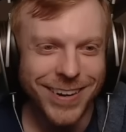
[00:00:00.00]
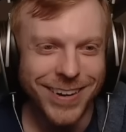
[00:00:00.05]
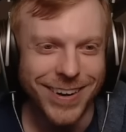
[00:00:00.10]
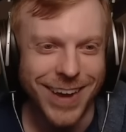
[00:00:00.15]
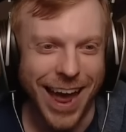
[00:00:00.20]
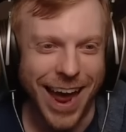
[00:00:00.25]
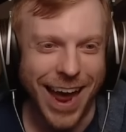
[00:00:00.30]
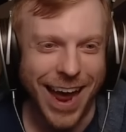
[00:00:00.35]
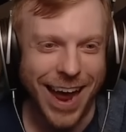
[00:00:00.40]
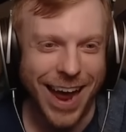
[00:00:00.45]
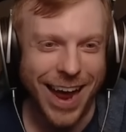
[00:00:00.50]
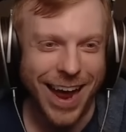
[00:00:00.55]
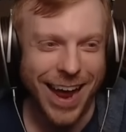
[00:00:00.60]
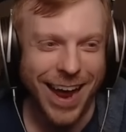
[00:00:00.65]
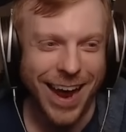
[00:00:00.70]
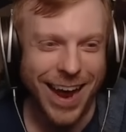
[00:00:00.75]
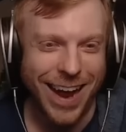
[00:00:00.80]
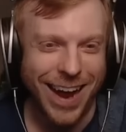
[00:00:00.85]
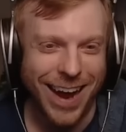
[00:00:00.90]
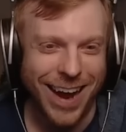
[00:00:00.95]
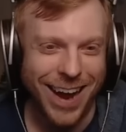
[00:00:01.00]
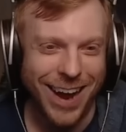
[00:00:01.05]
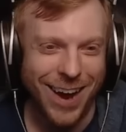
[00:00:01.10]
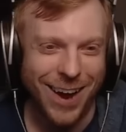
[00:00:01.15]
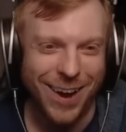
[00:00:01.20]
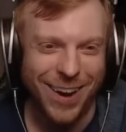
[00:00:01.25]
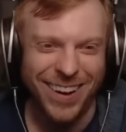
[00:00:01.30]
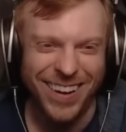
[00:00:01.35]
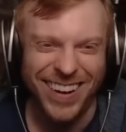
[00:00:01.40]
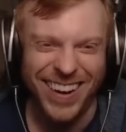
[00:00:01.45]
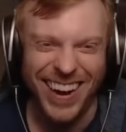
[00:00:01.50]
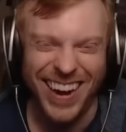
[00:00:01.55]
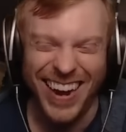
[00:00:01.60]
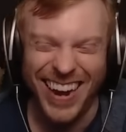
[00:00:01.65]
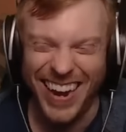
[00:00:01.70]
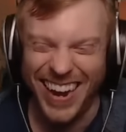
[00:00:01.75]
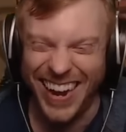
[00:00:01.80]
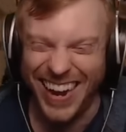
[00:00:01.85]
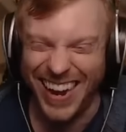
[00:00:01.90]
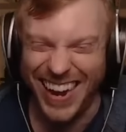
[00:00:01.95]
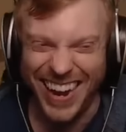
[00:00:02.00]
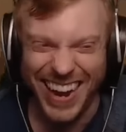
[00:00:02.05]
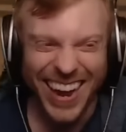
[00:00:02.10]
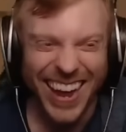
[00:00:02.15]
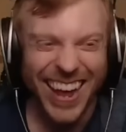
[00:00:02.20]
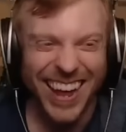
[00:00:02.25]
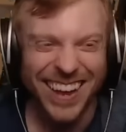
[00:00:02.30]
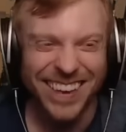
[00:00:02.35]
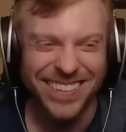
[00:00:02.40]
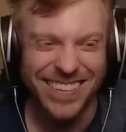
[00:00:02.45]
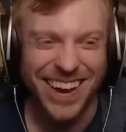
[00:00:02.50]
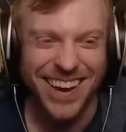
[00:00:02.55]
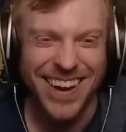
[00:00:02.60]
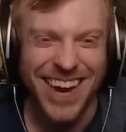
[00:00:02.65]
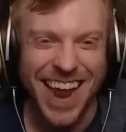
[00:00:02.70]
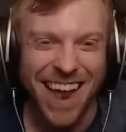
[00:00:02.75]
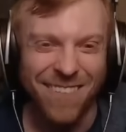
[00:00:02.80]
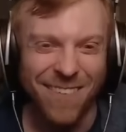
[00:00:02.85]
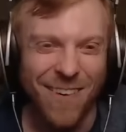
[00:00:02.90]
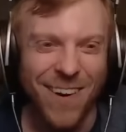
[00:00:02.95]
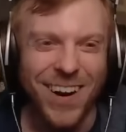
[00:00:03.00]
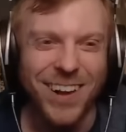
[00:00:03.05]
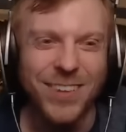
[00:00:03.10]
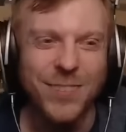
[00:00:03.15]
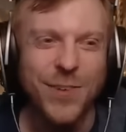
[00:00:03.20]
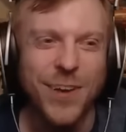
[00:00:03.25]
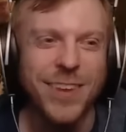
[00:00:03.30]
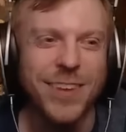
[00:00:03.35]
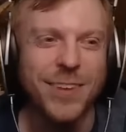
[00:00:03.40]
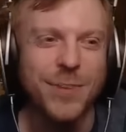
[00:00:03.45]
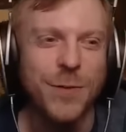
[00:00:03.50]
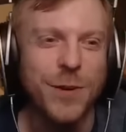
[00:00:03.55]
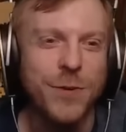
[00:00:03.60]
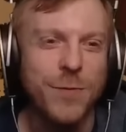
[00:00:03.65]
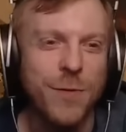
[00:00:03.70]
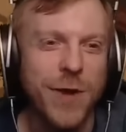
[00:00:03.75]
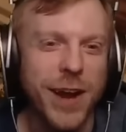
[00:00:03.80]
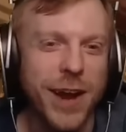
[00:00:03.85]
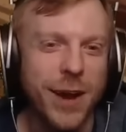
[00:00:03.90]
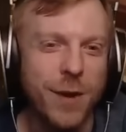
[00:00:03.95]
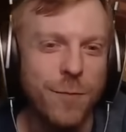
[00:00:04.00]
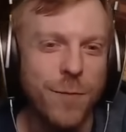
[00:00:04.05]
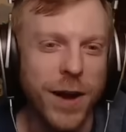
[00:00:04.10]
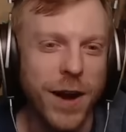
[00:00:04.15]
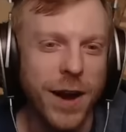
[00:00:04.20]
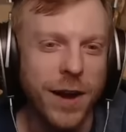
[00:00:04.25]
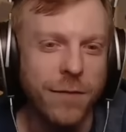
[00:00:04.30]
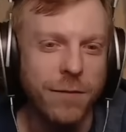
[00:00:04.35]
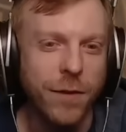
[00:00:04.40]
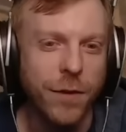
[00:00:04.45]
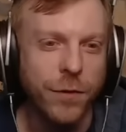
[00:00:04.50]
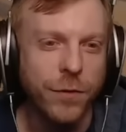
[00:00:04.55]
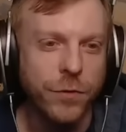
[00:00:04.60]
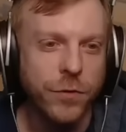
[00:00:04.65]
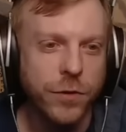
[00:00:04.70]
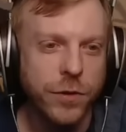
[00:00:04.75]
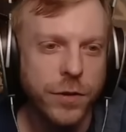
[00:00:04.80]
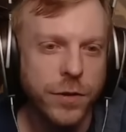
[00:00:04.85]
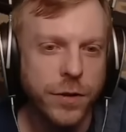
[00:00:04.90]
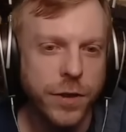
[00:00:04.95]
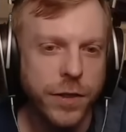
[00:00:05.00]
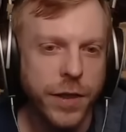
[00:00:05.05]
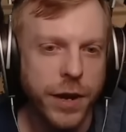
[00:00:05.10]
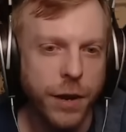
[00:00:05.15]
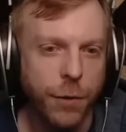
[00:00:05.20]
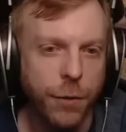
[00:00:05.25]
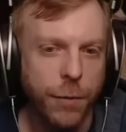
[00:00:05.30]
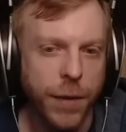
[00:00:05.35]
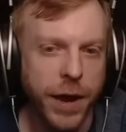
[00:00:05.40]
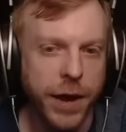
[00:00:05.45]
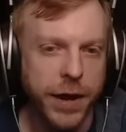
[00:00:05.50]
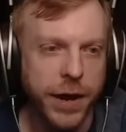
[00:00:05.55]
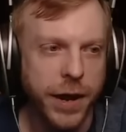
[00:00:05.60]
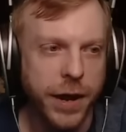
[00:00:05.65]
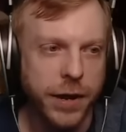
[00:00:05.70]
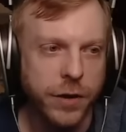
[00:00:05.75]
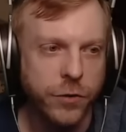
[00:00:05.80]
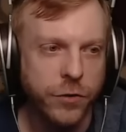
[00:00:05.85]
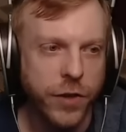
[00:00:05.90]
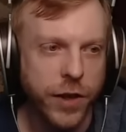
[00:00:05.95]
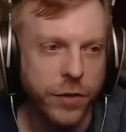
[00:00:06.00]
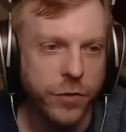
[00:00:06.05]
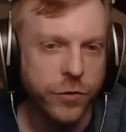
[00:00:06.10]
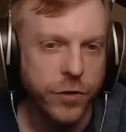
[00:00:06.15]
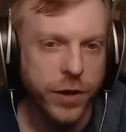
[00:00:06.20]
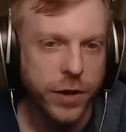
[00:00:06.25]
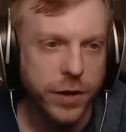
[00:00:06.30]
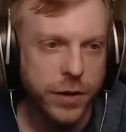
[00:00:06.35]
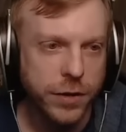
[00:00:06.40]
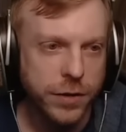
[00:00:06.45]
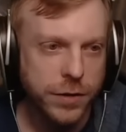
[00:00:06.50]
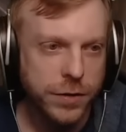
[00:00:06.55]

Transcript: No! Because I'd never want to spend this much money on a pair of headphones. Did they double back and I just can't see?